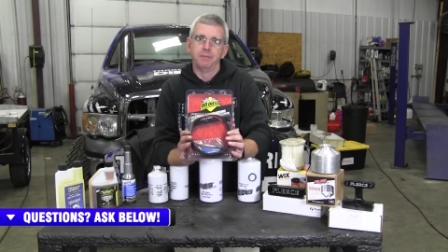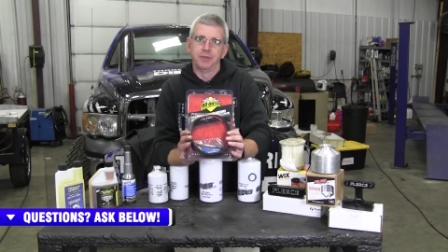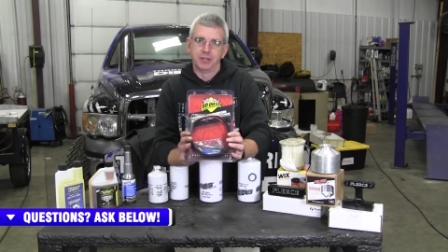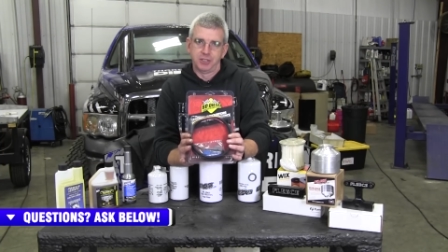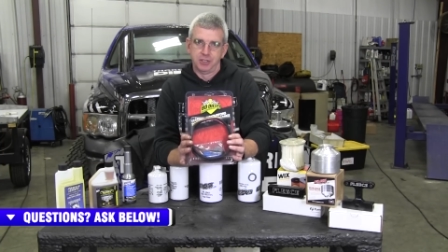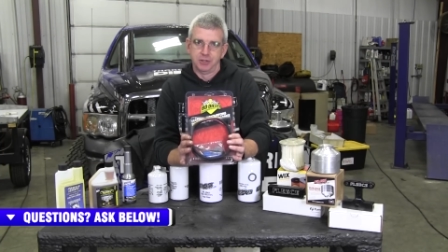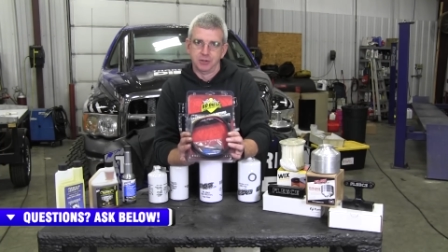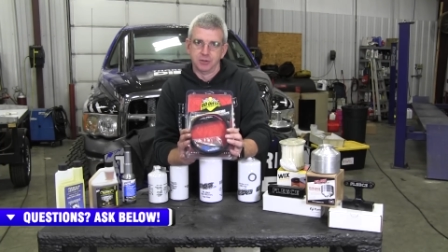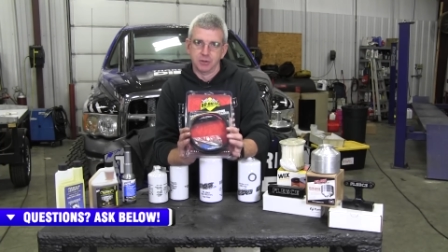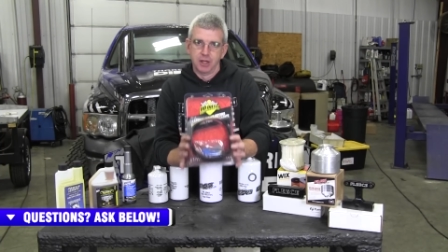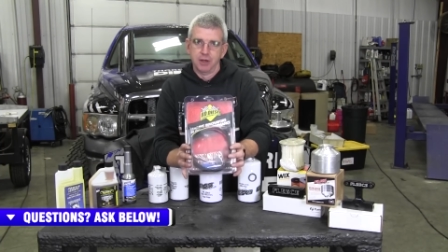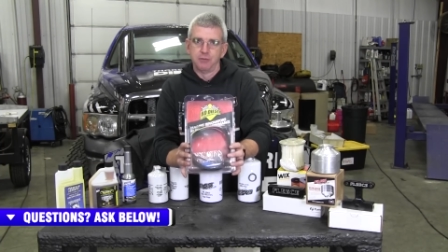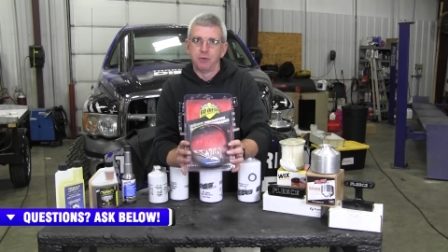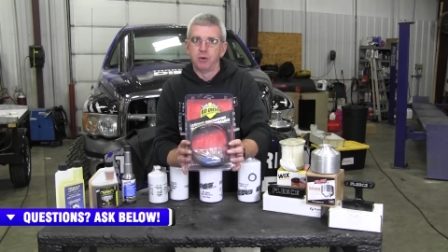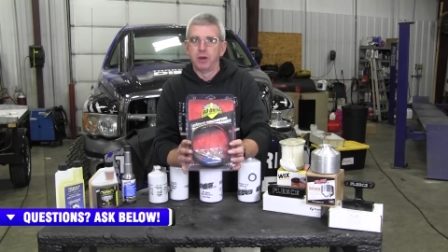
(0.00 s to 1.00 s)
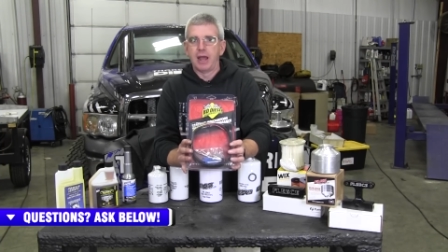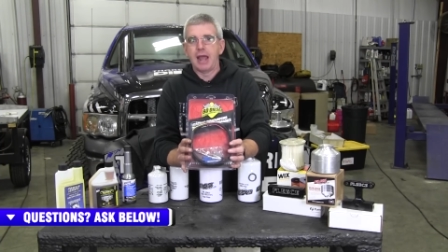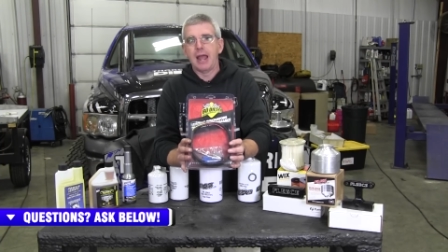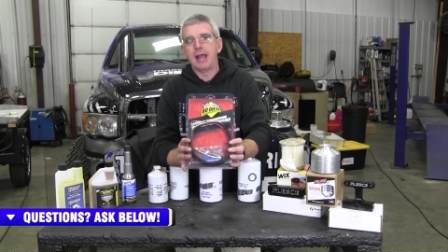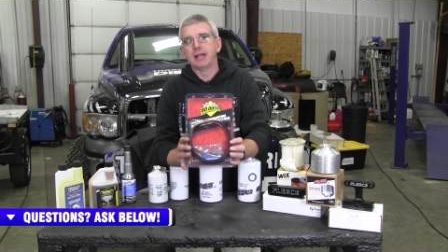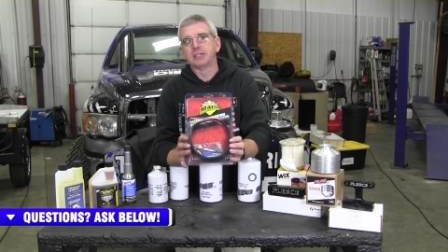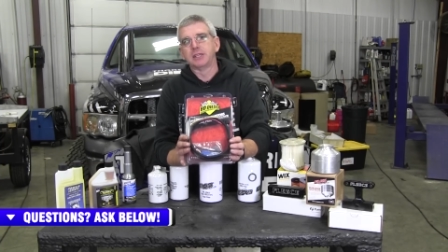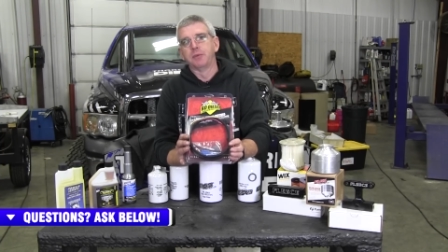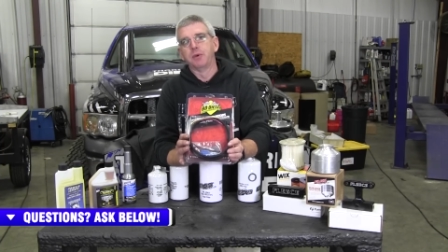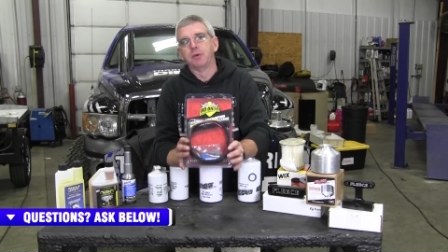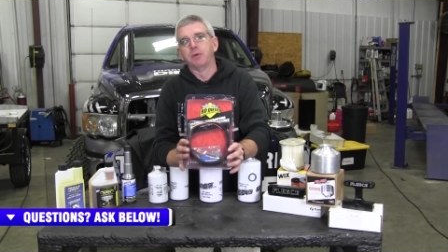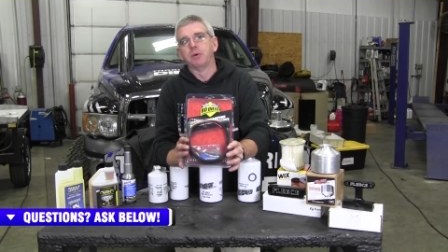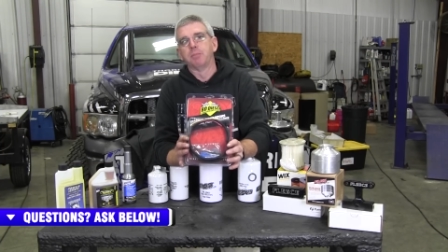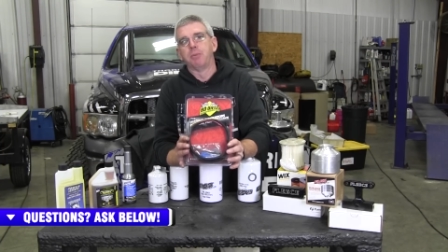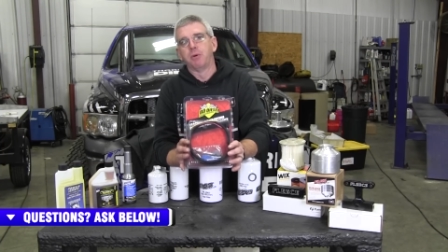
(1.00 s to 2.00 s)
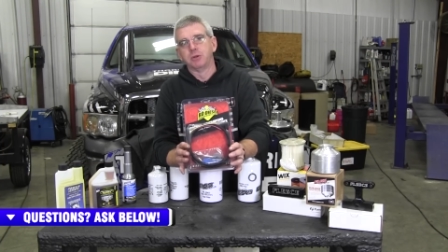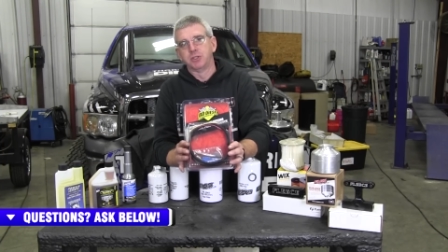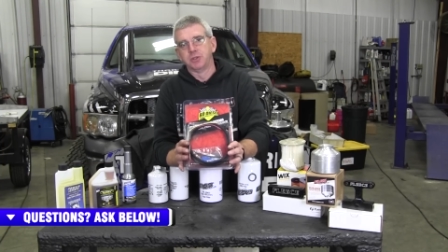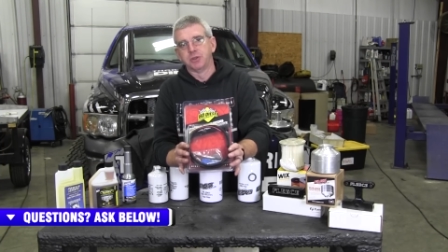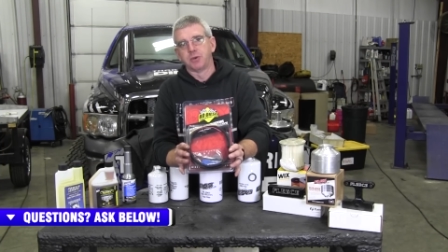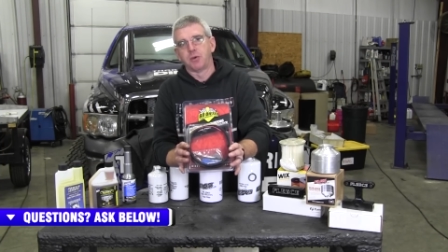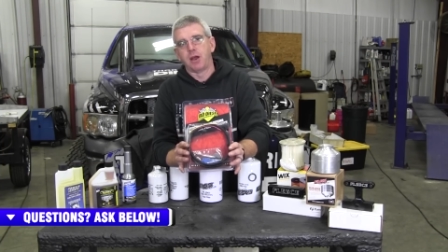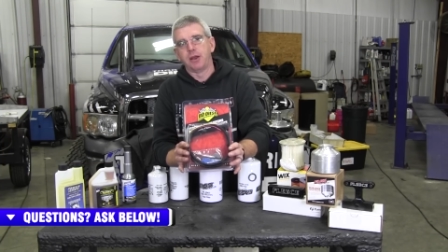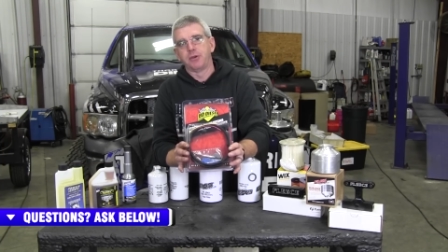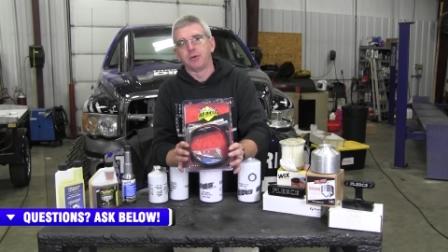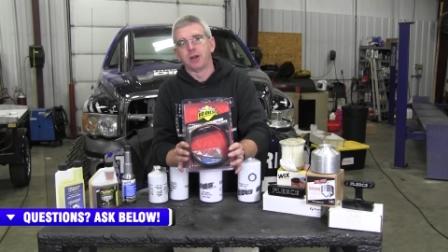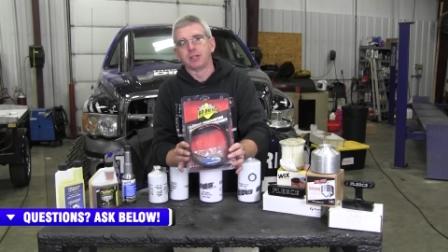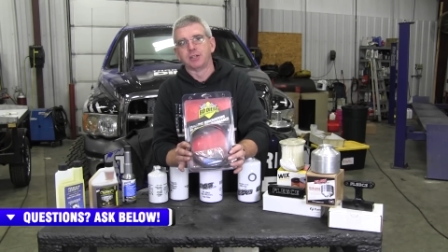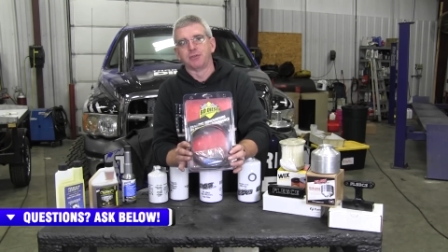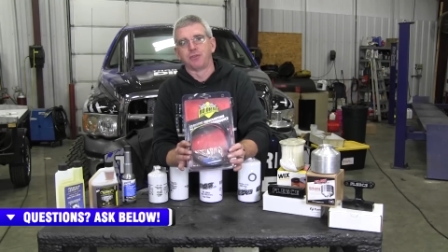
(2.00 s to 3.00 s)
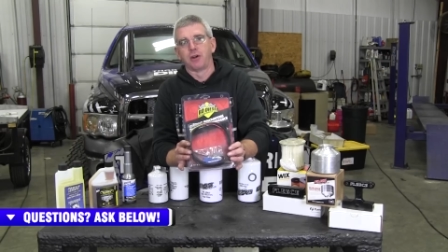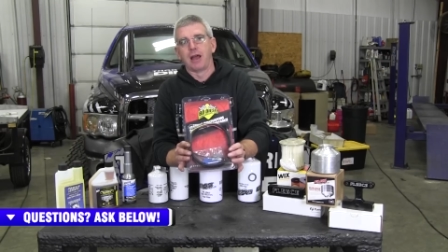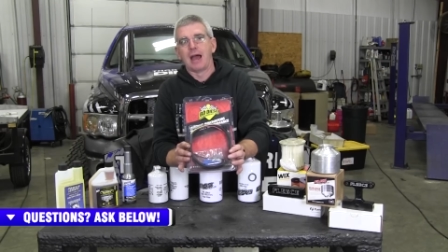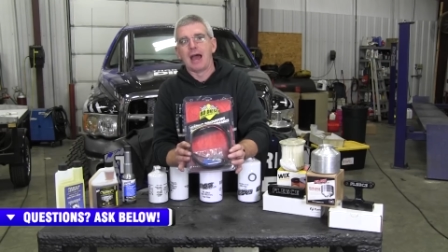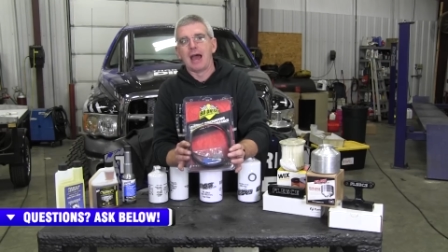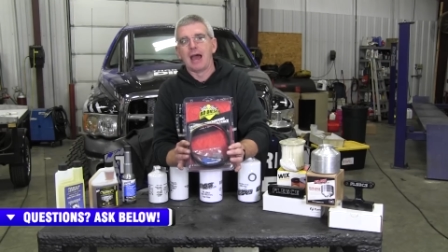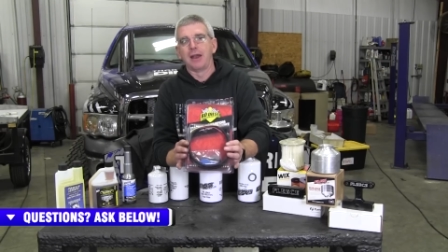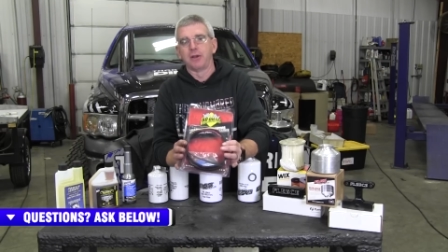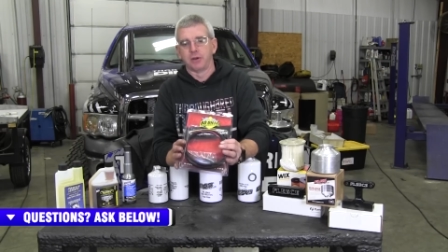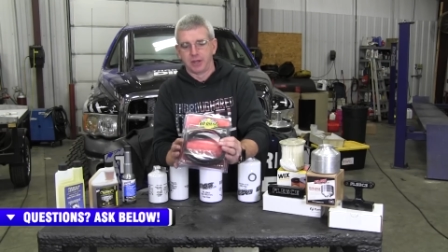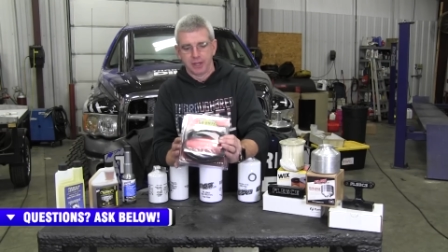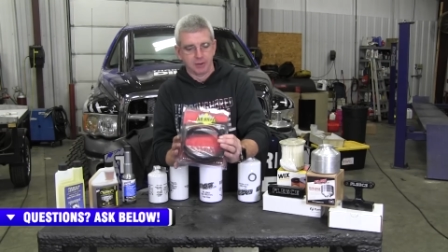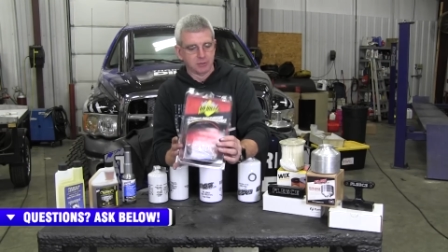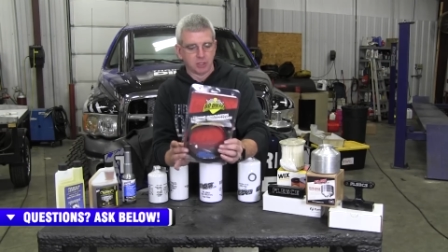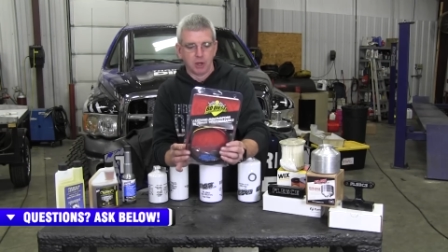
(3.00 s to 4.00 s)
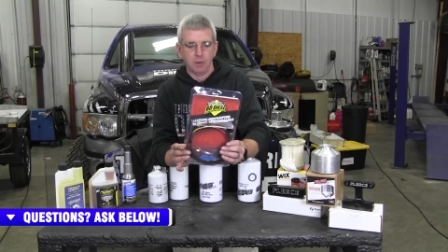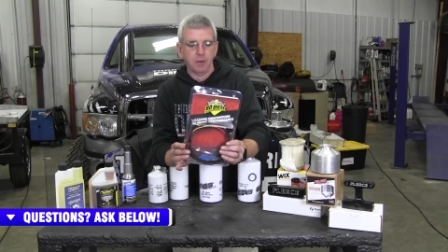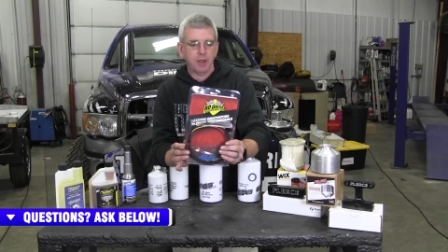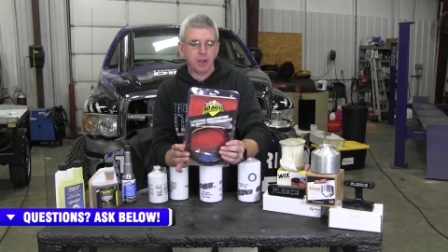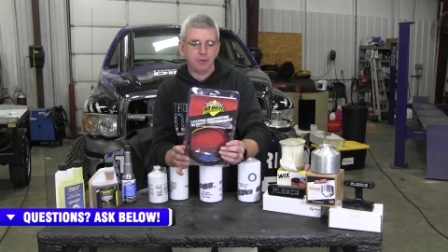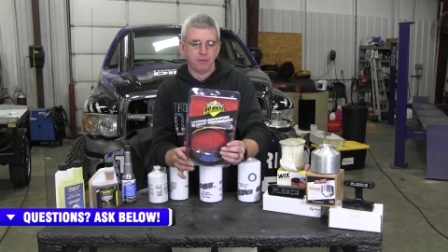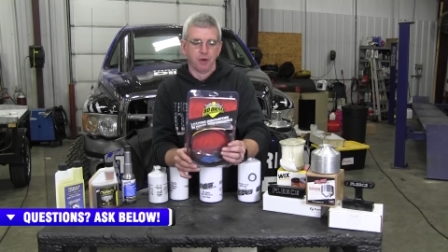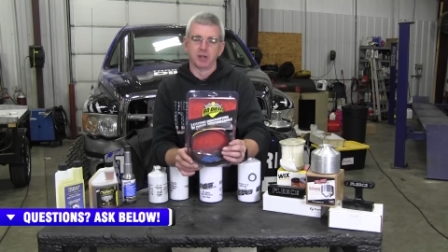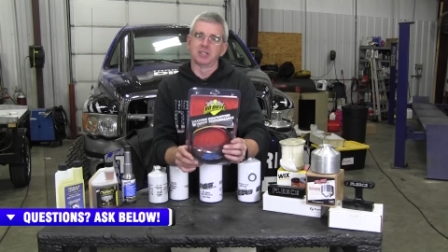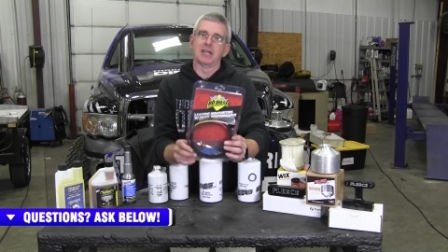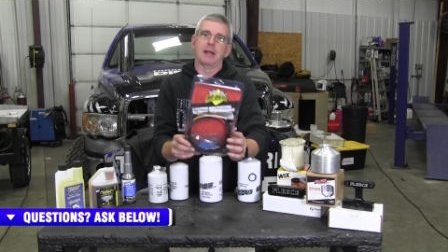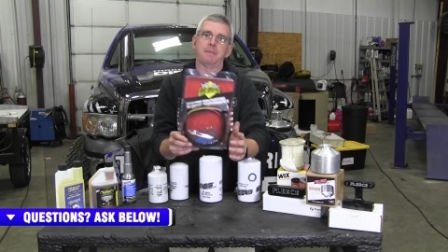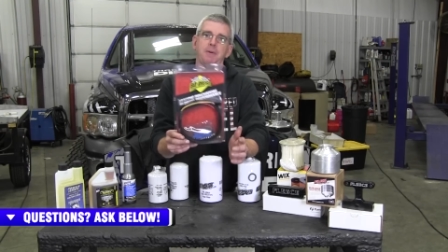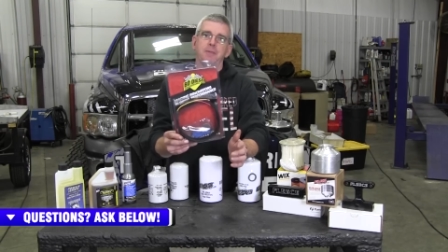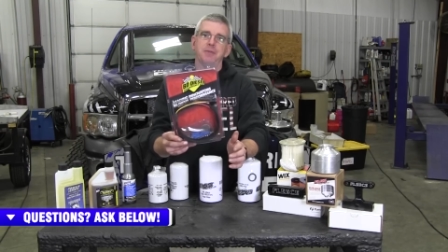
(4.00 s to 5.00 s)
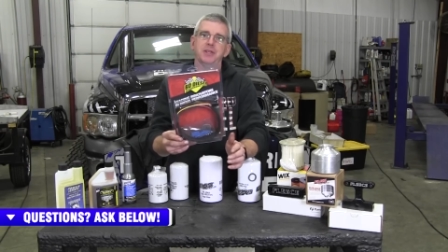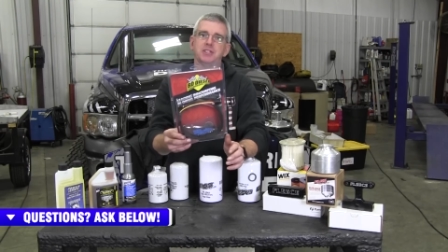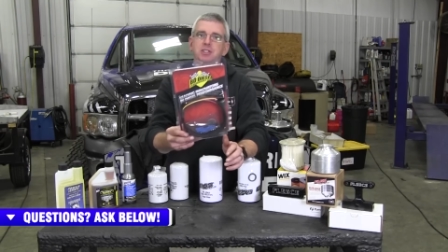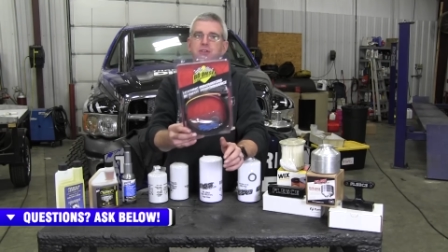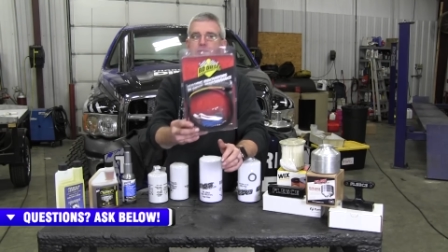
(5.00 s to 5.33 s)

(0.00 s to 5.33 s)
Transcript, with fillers: that your loved one has and we will point you in the right direction for a high idle kit. So for example, this